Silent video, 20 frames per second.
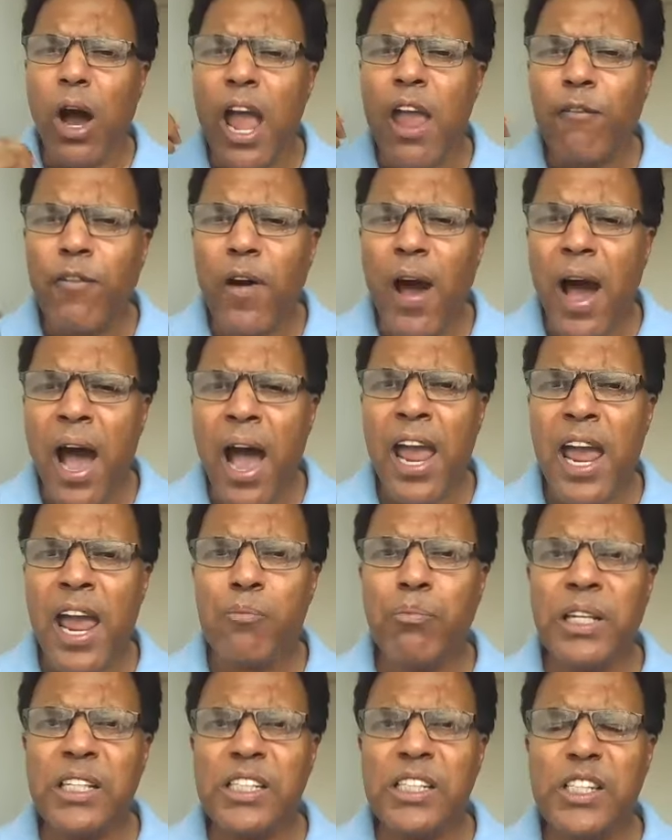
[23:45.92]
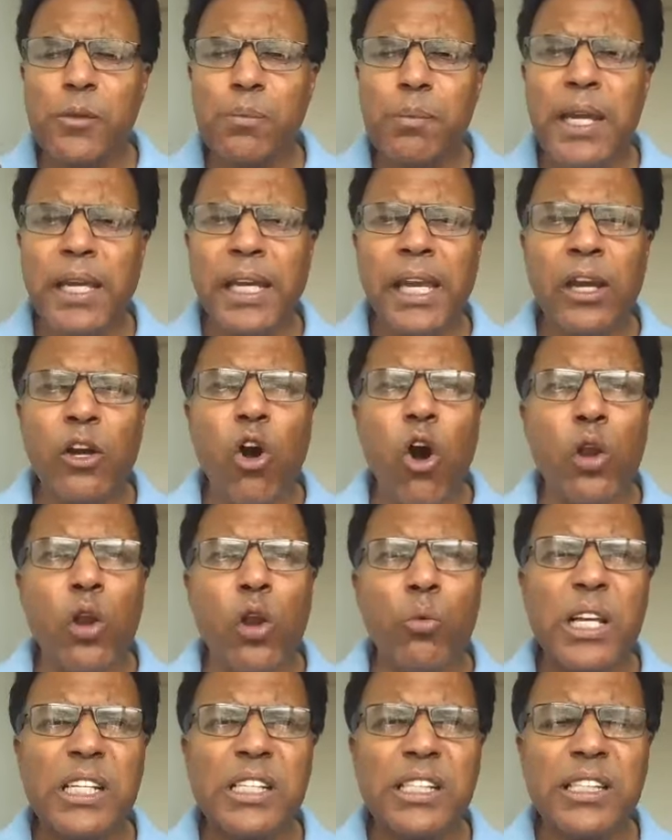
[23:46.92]
if I have been speaking
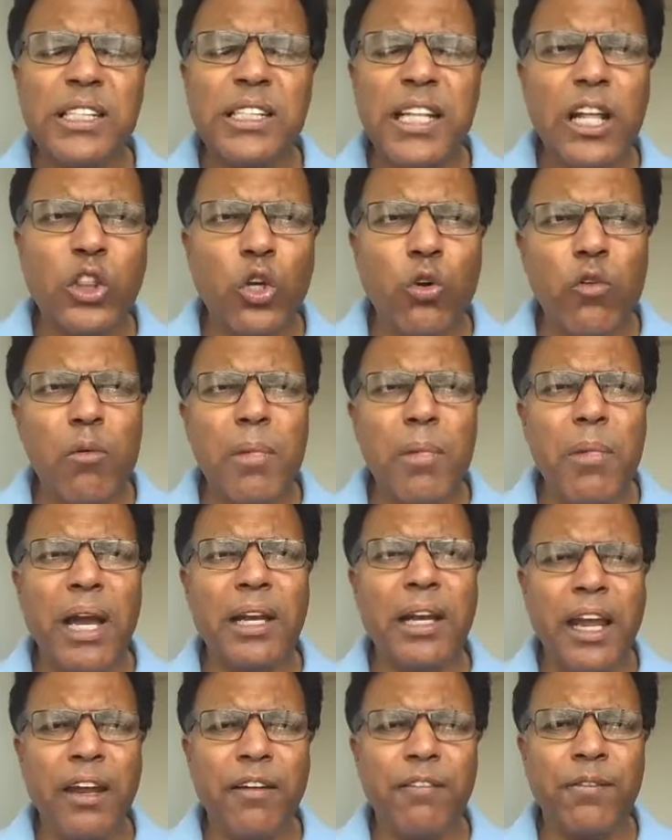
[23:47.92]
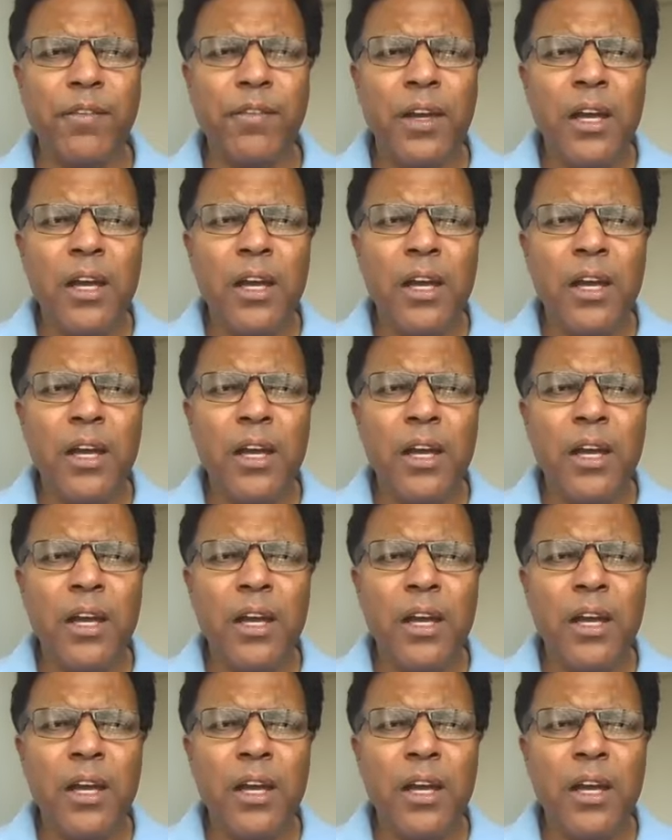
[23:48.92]
always death over my life,